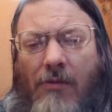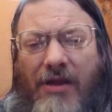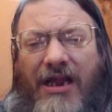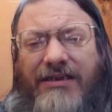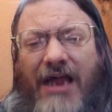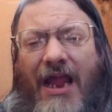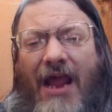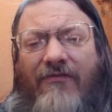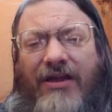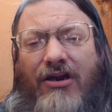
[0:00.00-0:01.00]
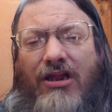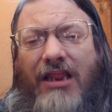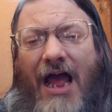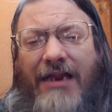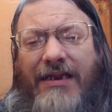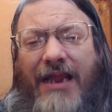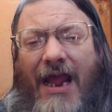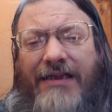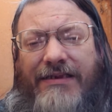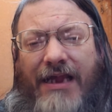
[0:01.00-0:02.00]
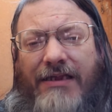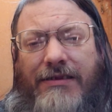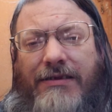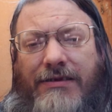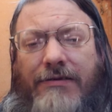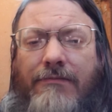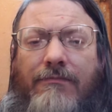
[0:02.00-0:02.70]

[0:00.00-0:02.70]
because I have intergalactic assets.